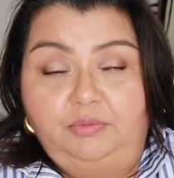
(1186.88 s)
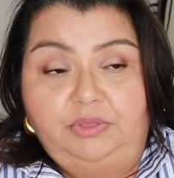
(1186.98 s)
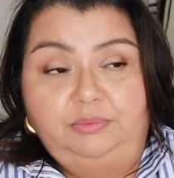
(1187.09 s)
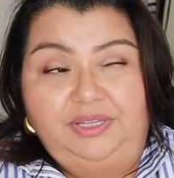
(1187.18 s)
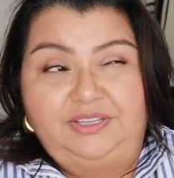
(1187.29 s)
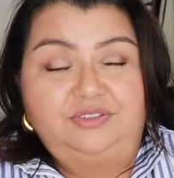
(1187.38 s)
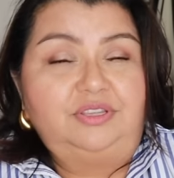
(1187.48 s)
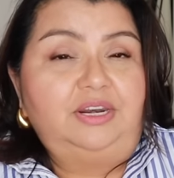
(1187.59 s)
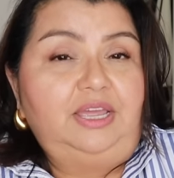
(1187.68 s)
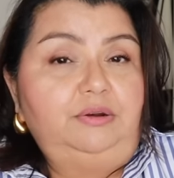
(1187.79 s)
it with a blazer.
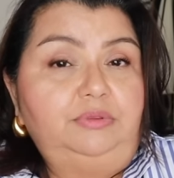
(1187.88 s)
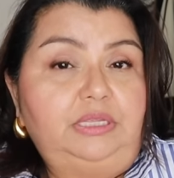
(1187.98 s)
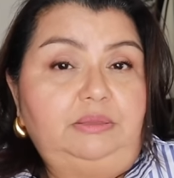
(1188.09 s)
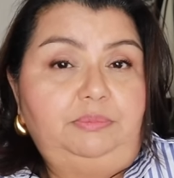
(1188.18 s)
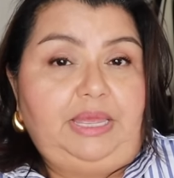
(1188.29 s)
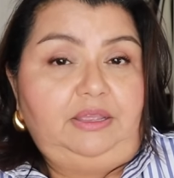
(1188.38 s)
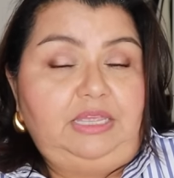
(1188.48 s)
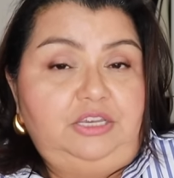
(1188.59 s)
Then I don't think the back